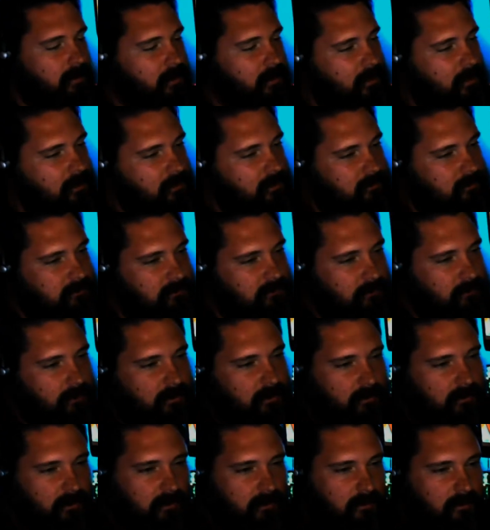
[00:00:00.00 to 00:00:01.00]
So I thought,
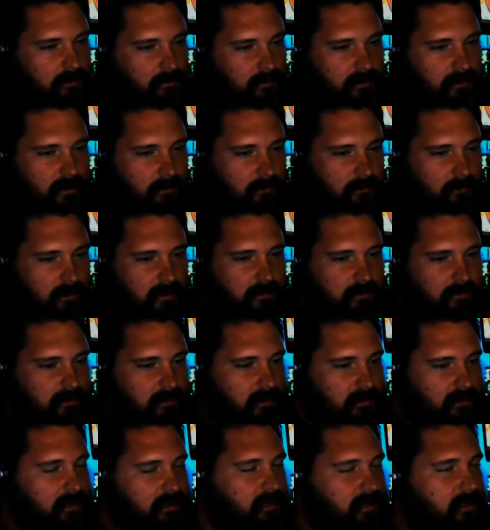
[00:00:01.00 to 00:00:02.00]
what, I'm not even
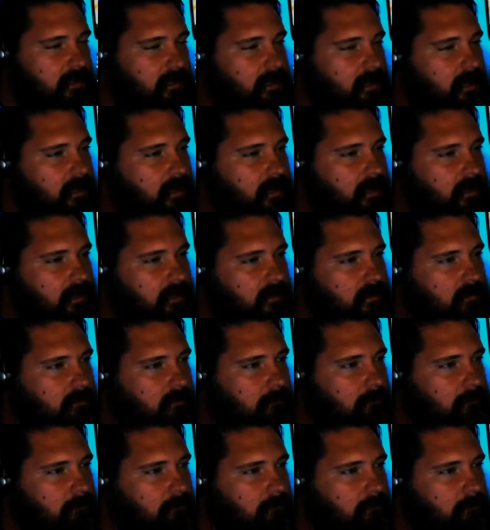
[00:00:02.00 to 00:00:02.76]
getting a